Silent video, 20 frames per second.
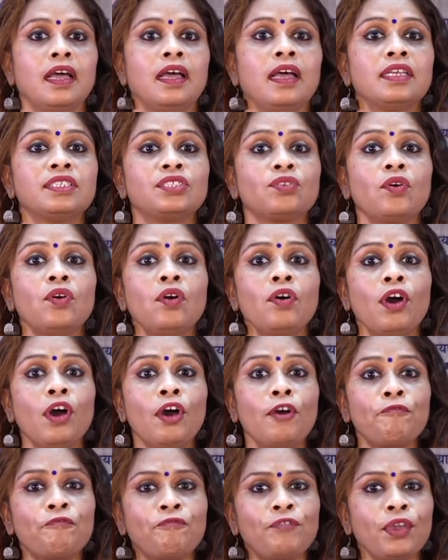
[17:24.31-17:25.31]
So
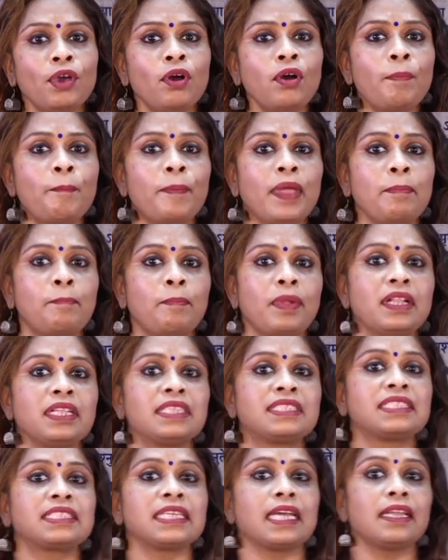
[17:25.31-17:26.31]
few people
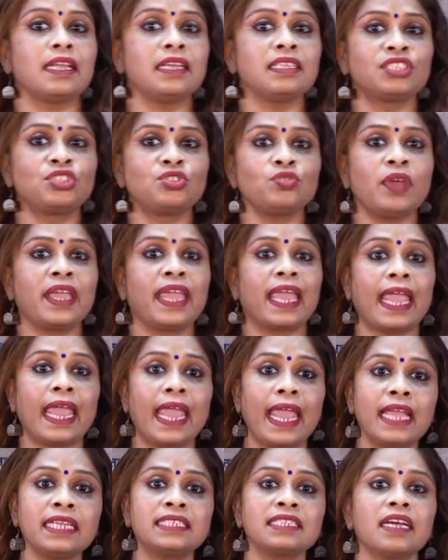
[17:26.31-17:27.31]
tell us to
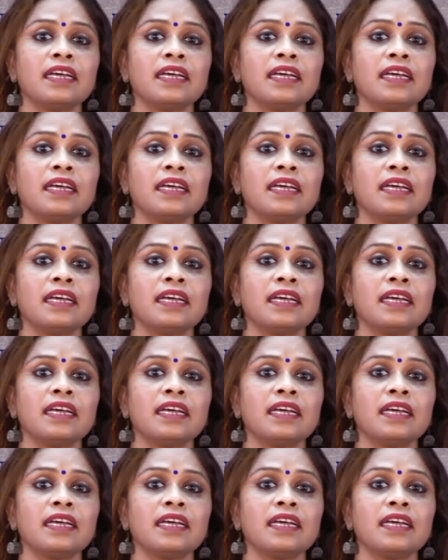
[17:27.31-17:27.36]
hate